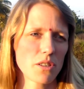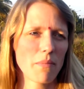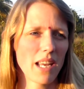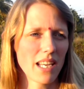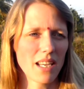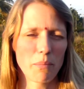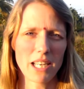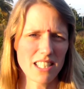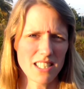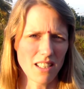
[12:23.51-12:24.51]
to make a
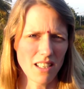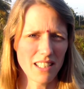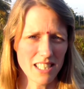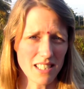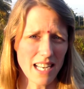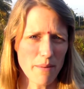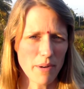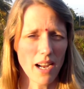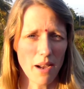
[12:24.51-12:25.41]
bit as a disclaimer,